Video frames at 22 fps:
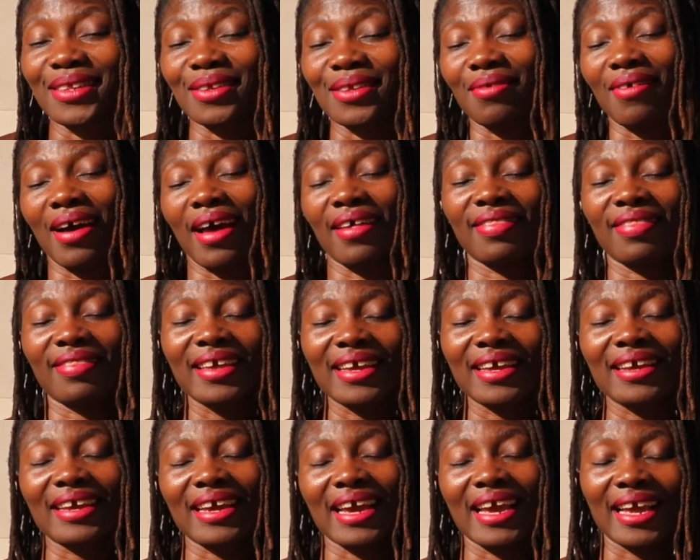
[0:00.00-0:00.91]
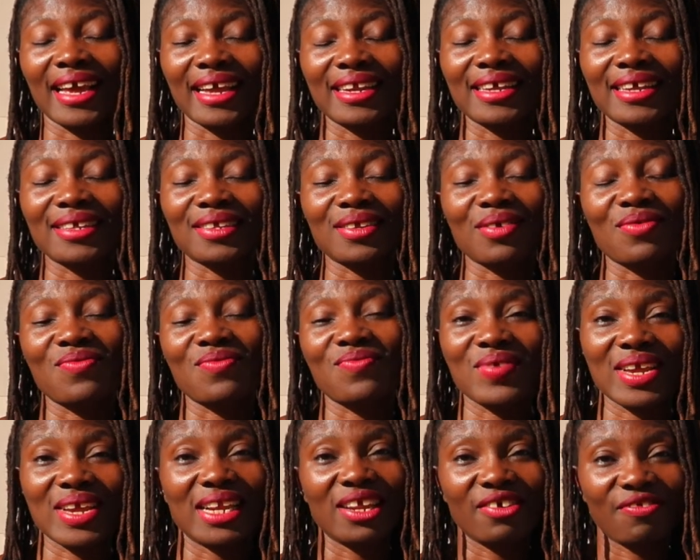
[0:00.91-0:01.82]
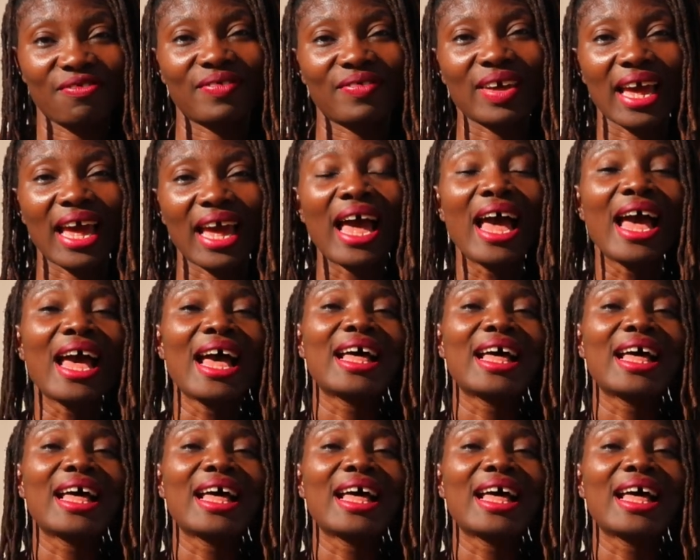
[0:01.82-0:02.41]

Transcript: So I think it is really fair.